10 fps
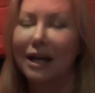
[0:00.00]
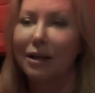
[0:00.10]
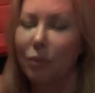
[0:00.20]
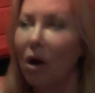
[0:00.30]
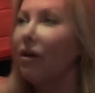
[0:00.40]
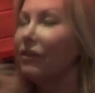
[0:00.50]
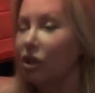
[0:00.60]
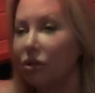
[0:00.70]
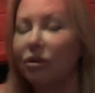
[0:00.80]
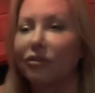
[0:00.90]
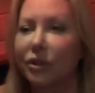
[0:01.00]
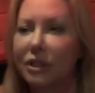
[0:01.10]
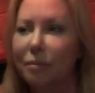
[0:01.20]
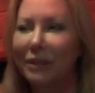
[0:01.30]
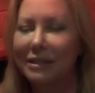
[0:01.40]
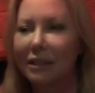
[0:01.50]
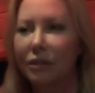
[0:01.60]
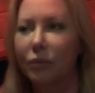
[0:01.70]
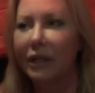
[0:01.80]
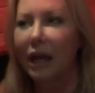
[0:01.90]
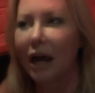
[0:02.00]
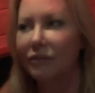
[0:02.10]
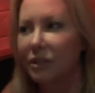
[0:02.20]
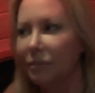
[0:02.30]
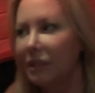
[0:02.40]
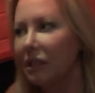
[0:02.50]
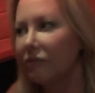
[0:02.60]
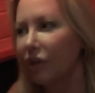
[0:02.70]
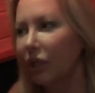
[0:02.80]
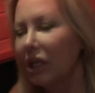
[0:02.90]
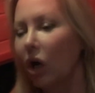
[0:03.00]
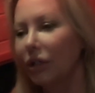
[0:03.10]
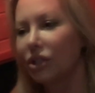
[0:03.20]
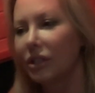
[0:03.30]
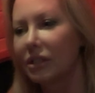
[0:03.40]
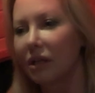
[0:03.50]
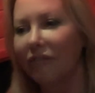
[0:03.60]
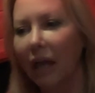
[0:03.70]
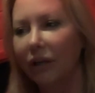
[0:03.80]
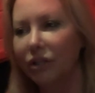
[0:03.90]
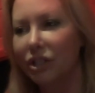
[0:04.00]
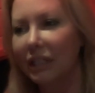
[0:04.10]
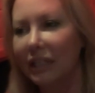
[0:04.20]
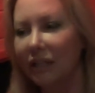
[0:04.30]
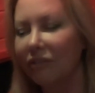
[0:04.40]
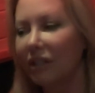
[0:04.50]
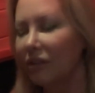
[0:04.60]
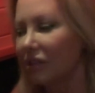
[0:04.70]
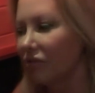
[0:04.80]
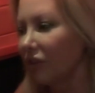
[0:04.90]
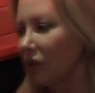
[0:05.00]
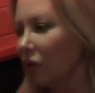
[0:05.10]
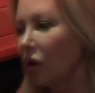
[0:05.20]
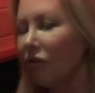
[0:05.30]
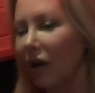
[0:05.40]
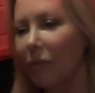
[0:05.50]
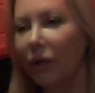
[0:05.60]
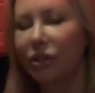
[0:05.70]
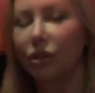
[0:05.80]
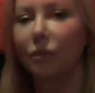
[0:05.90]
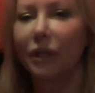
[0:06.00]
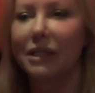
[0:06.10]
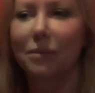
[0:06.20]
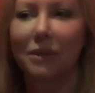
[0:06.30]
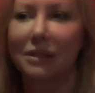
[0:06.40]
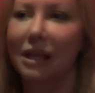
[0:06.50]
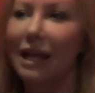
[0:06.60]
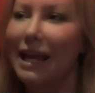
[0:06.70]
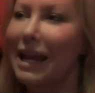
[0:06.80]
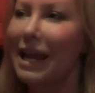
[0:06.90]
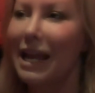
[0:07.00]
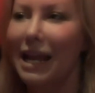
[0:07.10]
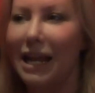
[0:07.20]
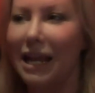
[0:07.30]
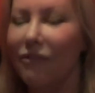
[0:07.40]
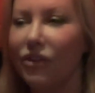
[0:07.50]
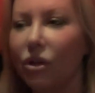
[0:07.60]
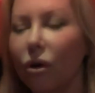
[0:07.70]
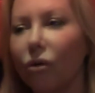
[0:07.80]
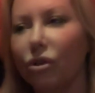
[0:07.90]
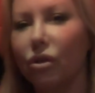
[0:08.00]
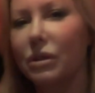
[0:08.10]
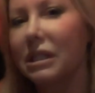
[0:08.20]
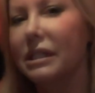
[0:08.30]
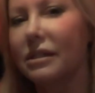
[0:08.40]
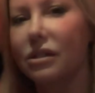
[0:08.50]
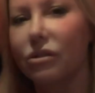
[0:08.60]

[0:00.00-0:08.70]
well in the universe but see we have to be very conscious of energy even in this very low vibrational place because if you don't use these